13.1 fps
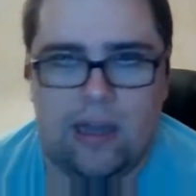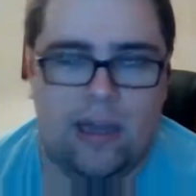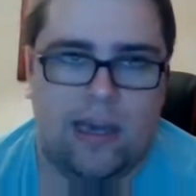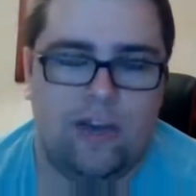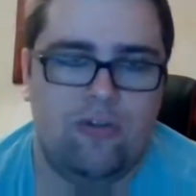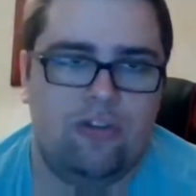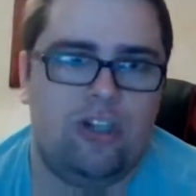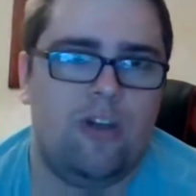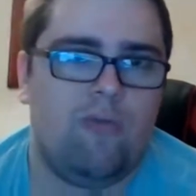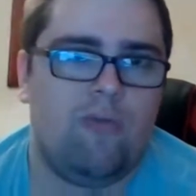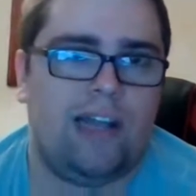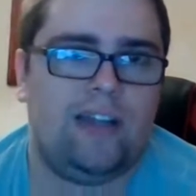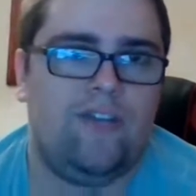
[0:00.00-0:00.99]
Uh, I
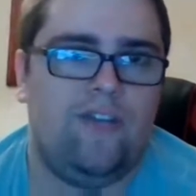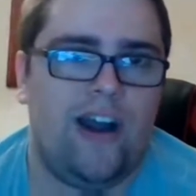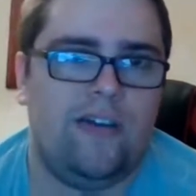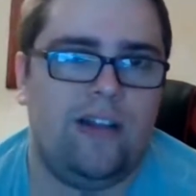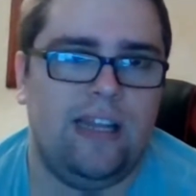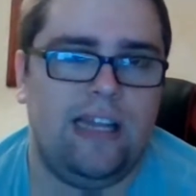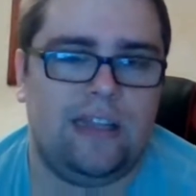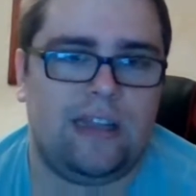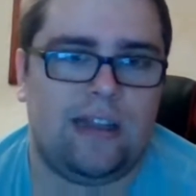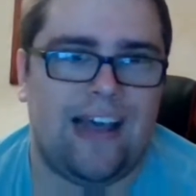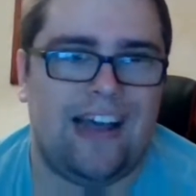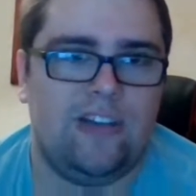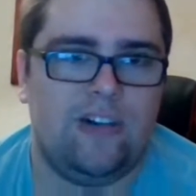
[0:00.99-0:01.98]
usually write very
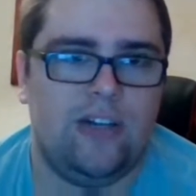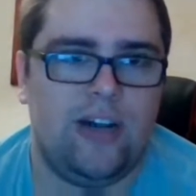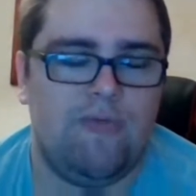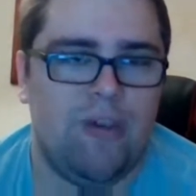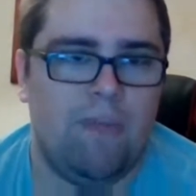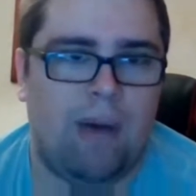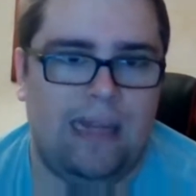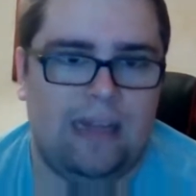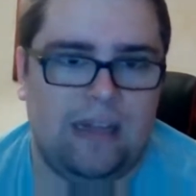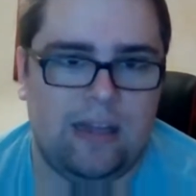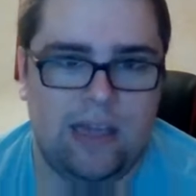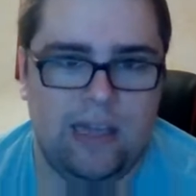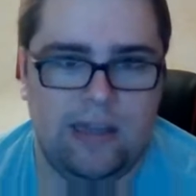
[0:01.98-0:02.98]
little other than
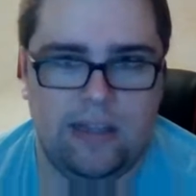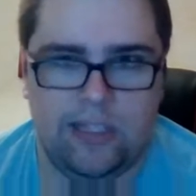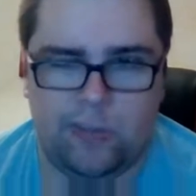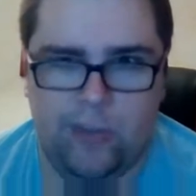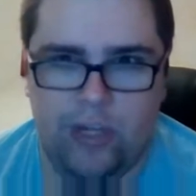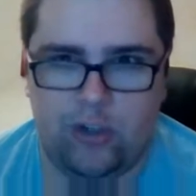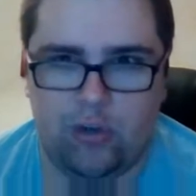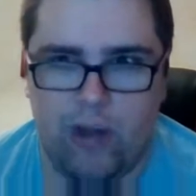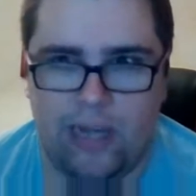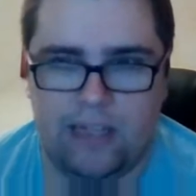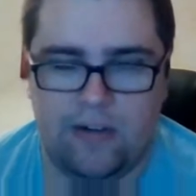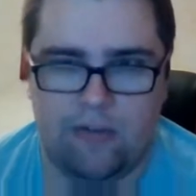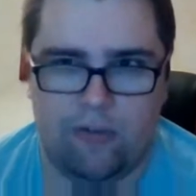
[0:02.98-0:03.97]
rebuttal in the speech
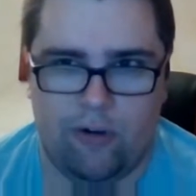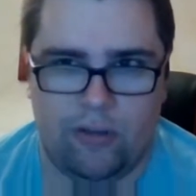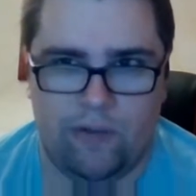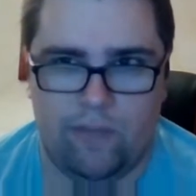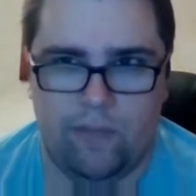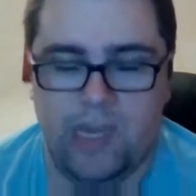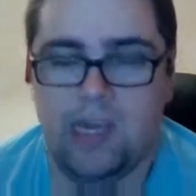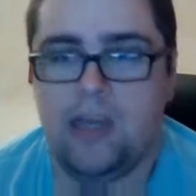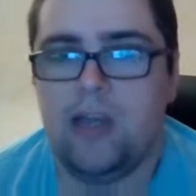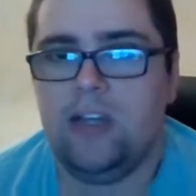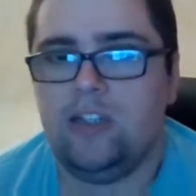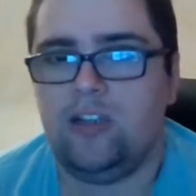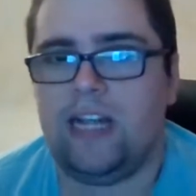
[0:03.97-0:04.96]
right in front of me.
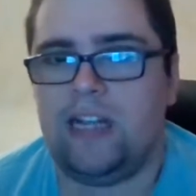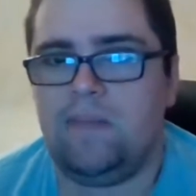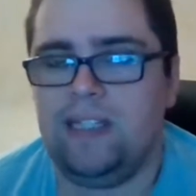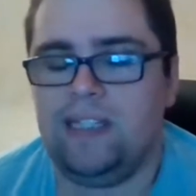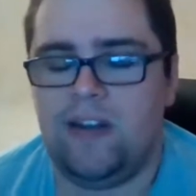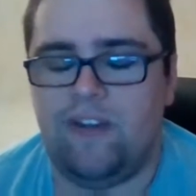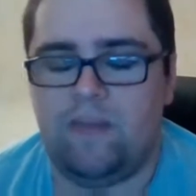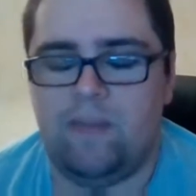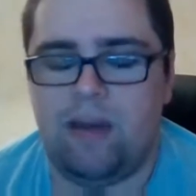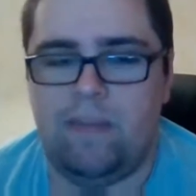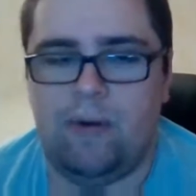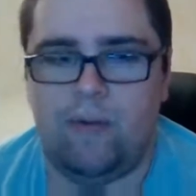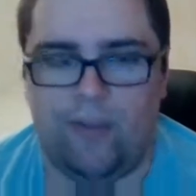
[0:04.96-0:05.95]
So that means that if I'm
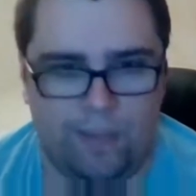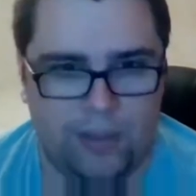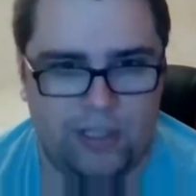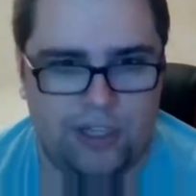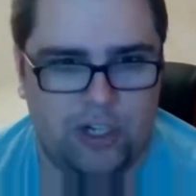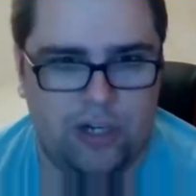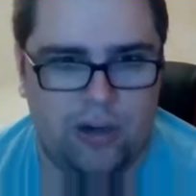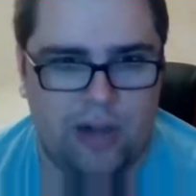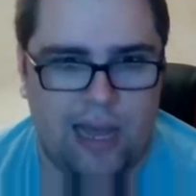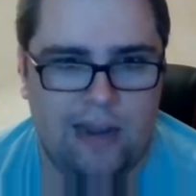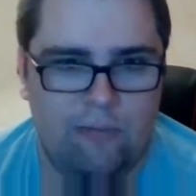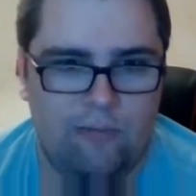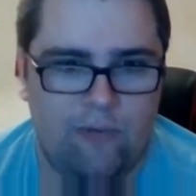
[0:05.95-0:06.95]
member of opposition,
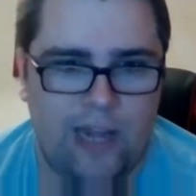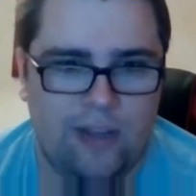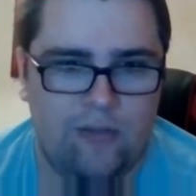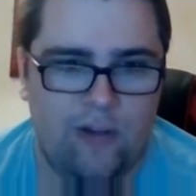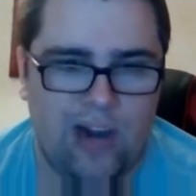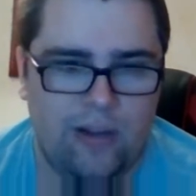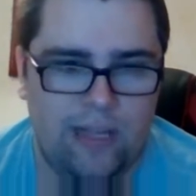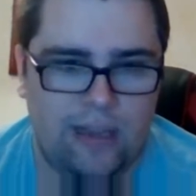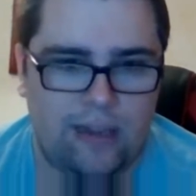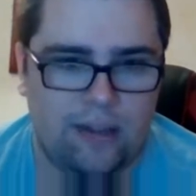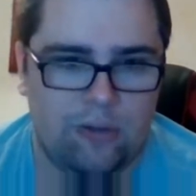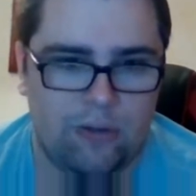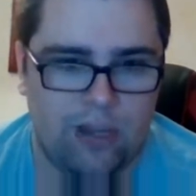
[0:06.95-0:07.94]
I write very
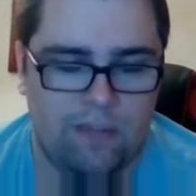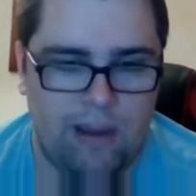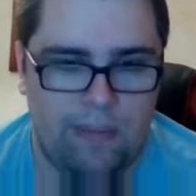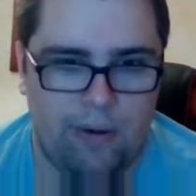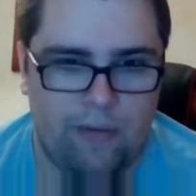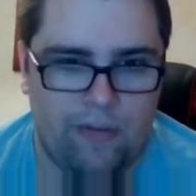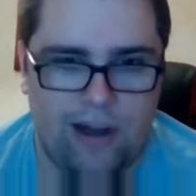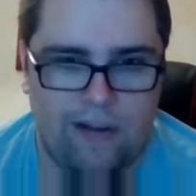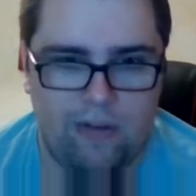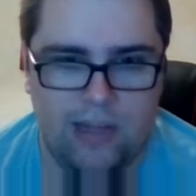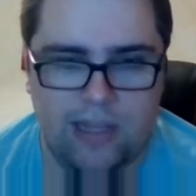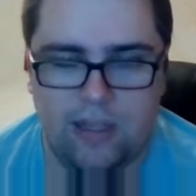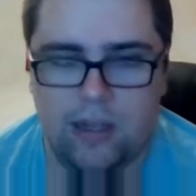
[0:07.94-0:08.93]
little during member of
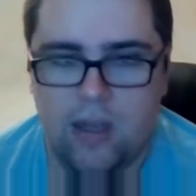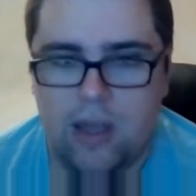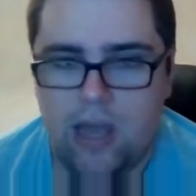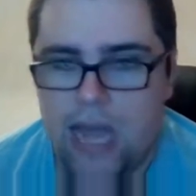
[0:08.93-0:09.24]
government,